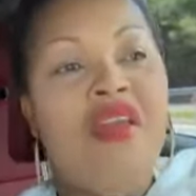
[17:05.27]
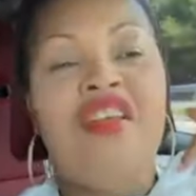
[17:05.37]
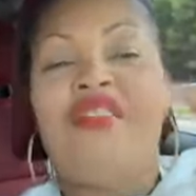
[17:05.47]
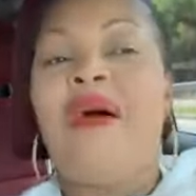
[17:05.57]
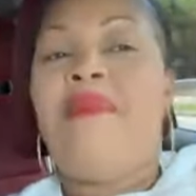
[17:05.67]
Me
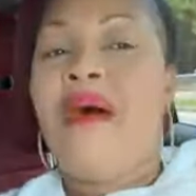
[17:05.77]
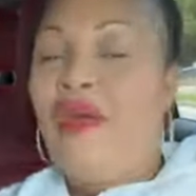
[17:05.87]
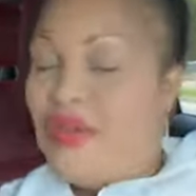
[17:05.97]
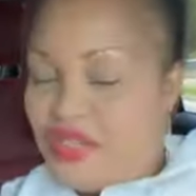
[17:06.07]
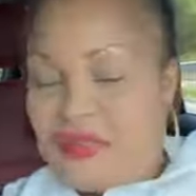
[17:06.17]
is by
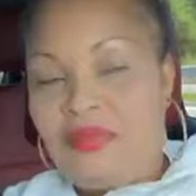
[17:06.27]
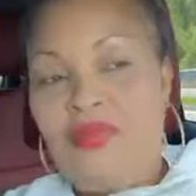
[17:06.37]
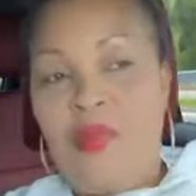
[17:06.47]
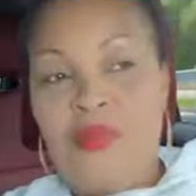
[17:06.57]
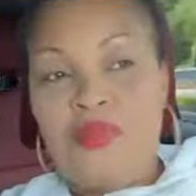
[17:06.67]
marriage.
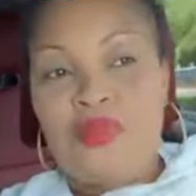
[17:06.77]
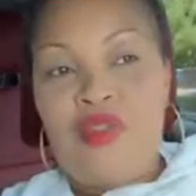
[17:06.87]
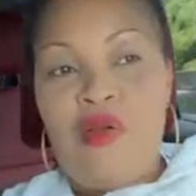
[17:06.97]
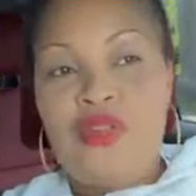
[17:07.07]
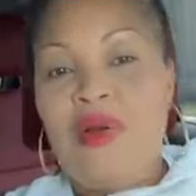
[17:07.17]

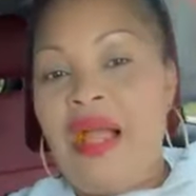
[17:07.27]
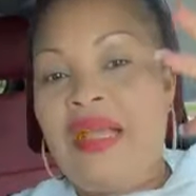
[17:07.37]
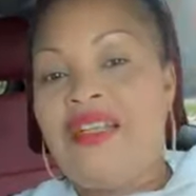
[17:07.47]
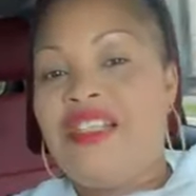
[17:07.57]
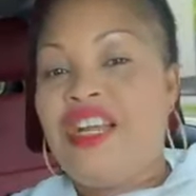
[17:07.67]
So I
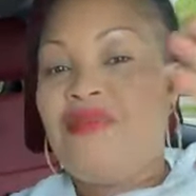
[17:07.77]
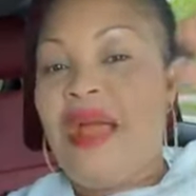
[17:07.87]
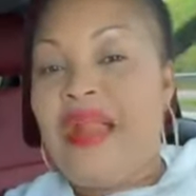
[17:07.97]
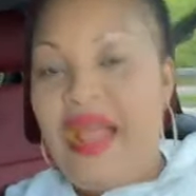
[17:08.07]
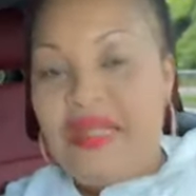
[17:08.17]
can change
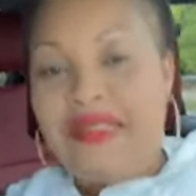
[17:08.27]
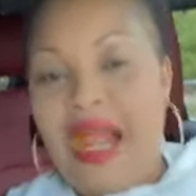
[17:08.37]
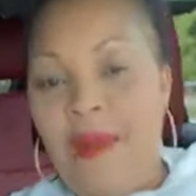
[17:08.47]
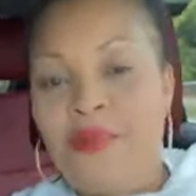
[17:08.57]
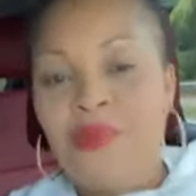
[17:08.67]
mine
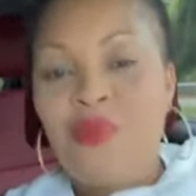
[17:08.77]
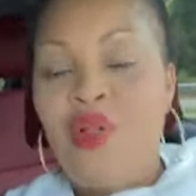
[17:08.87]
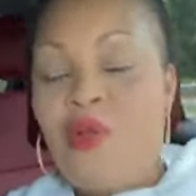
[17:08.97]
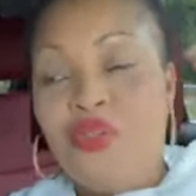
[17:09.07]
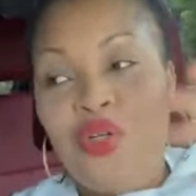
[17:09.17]
anytime.
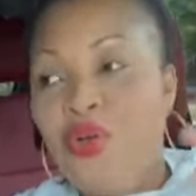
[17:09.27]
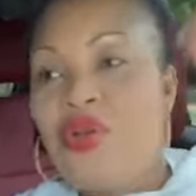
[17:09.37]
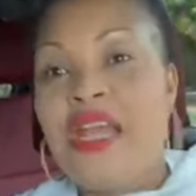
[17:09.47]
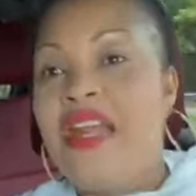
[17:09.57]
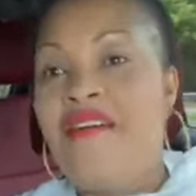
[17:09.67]

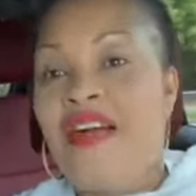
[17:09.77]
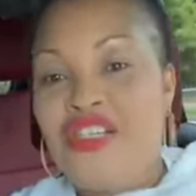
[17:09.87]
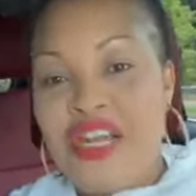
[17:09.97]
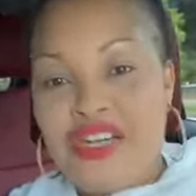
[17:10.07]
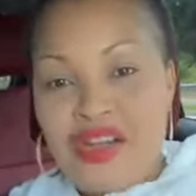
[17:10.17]
You can never
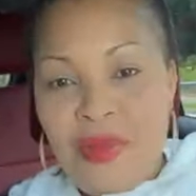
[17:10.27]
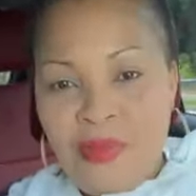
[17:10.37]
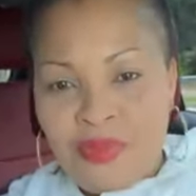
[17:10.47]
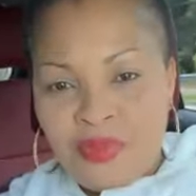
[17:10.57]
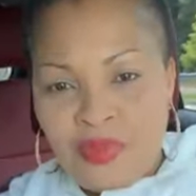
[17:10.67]
change your...